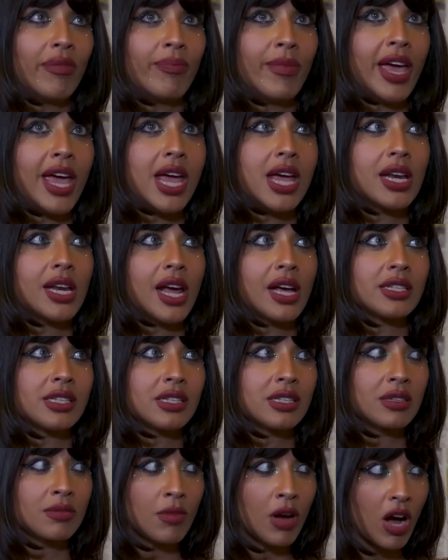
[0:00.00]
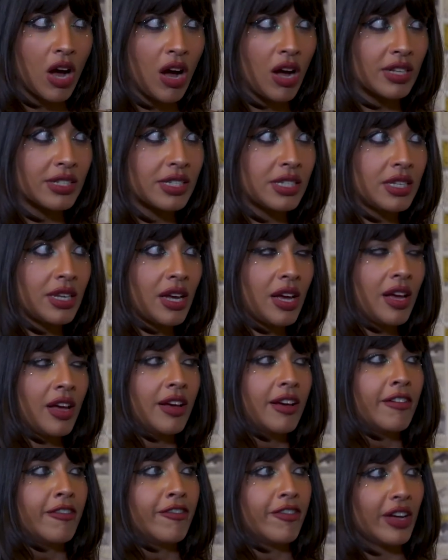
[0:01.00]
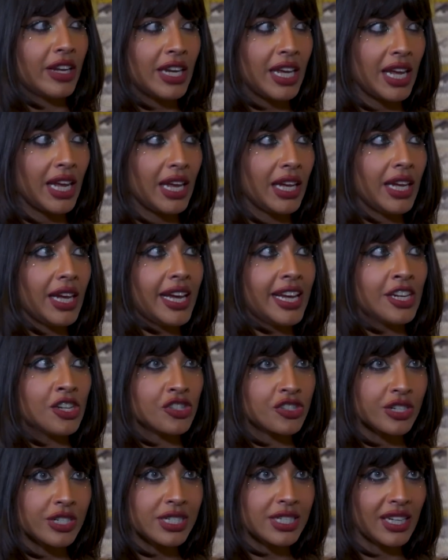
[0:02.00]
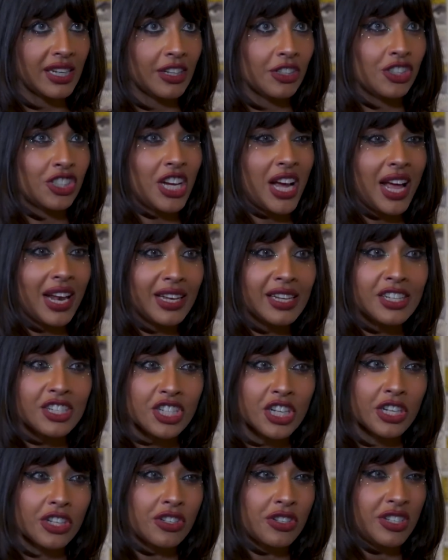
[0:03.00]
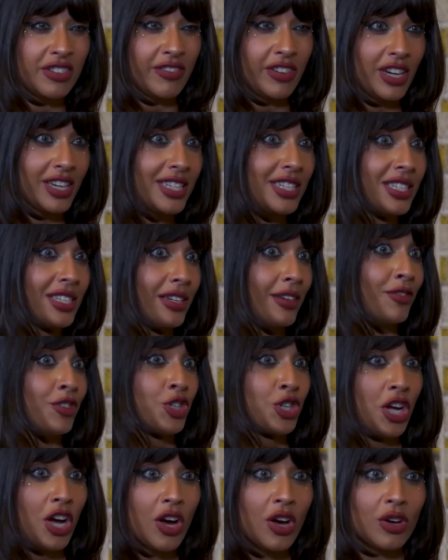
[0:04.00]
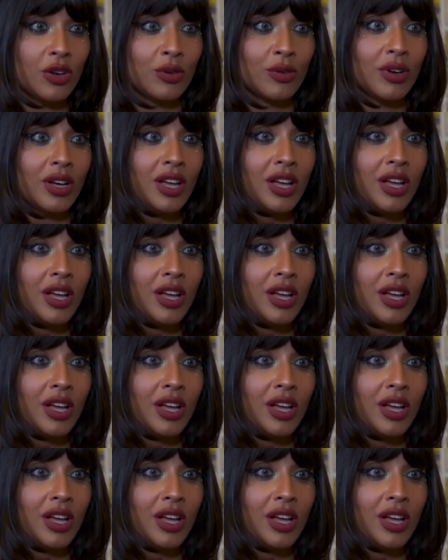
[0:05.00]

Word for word: We have made a smart, funny, interesting, challenging, divisive show.